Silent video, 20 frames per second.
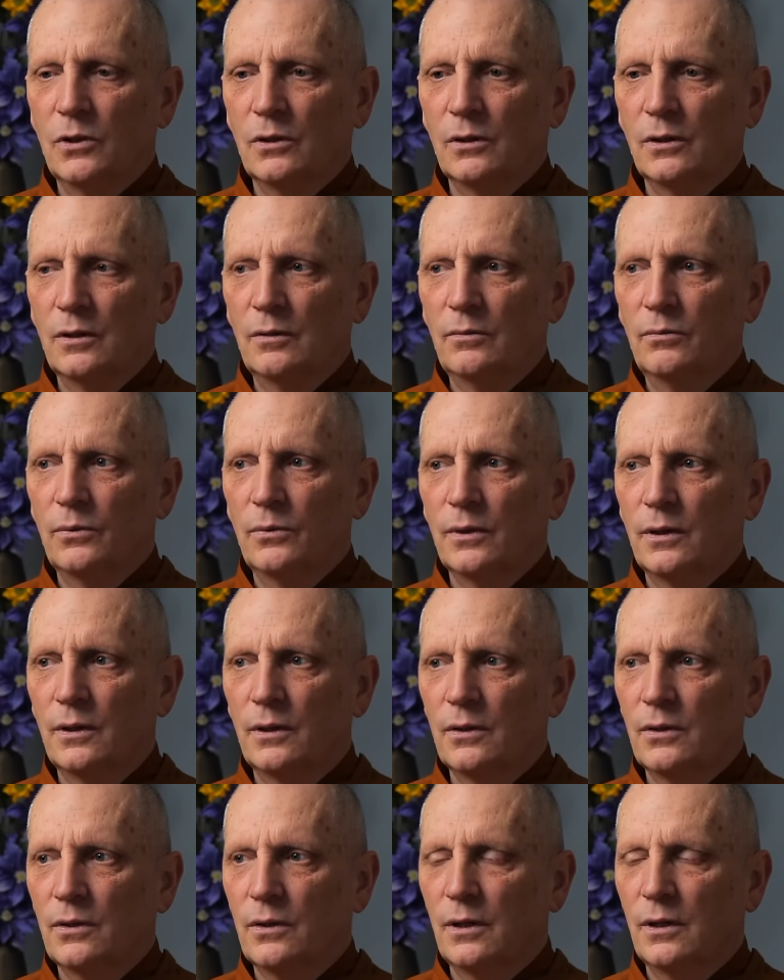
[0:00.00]
to live with
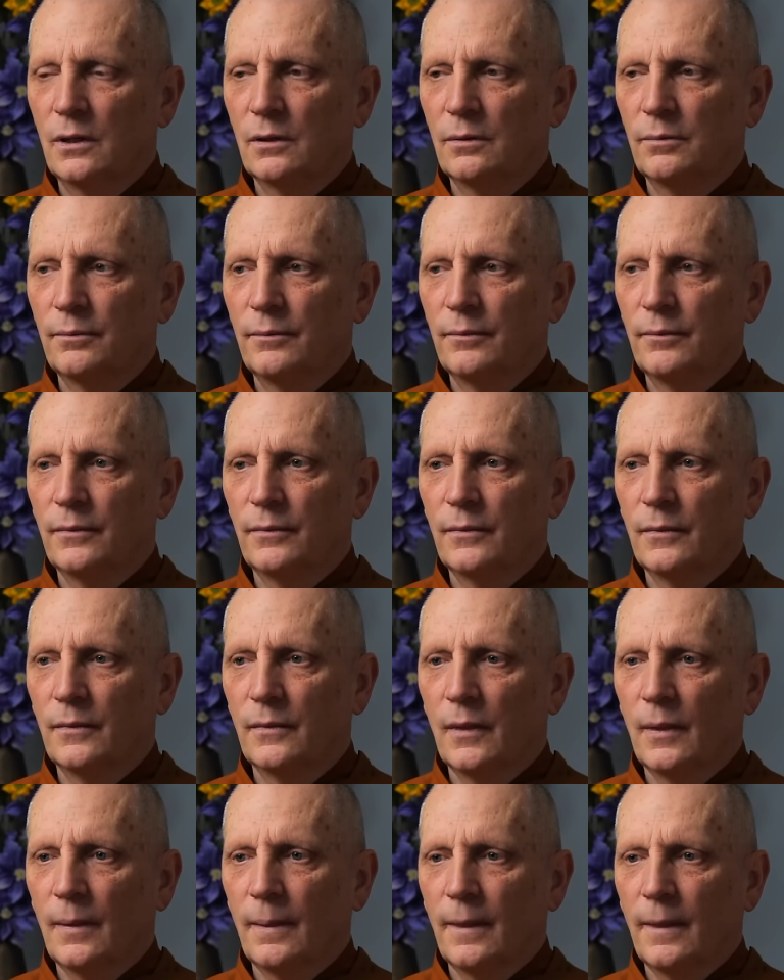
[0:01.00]
this thing.
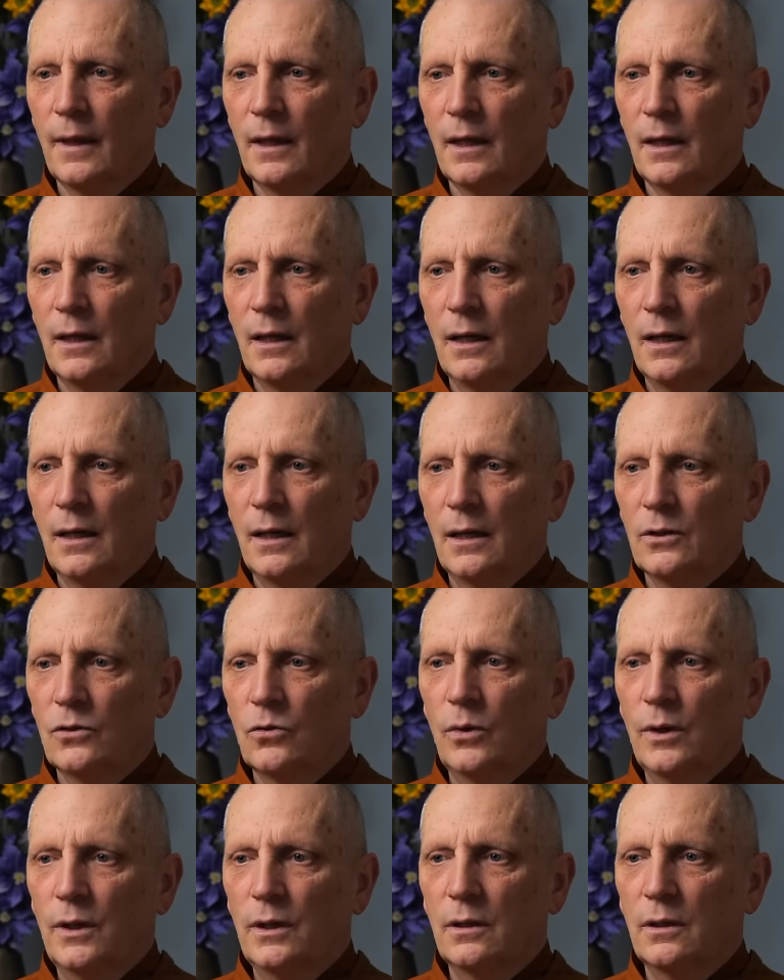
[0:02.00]
It's
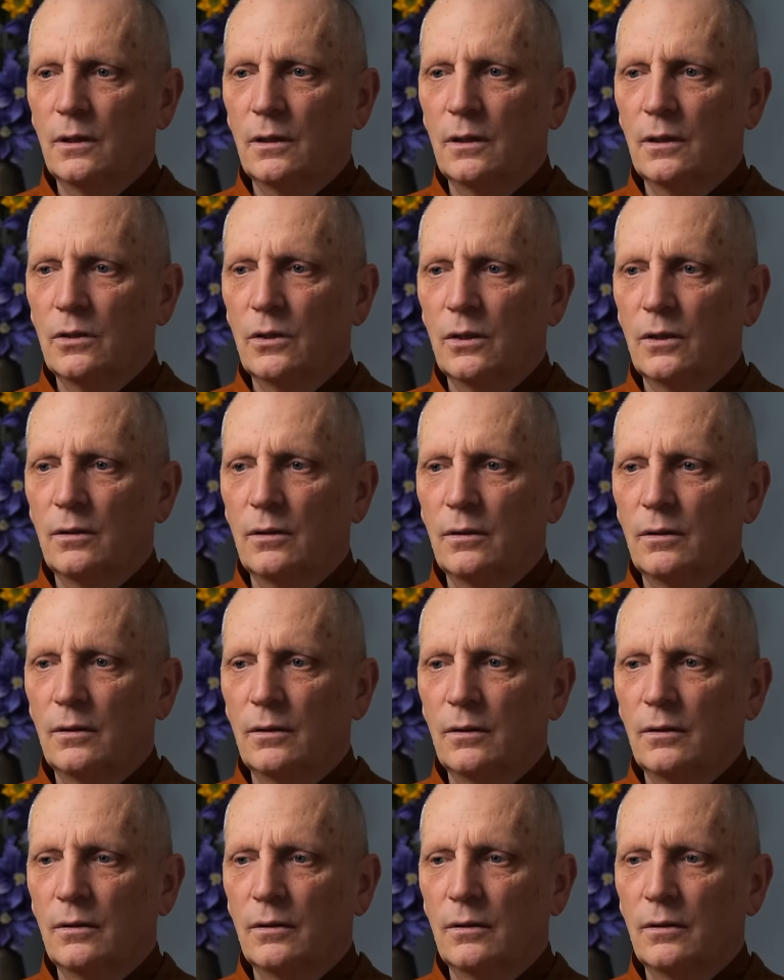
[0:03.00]
quite a, it's a,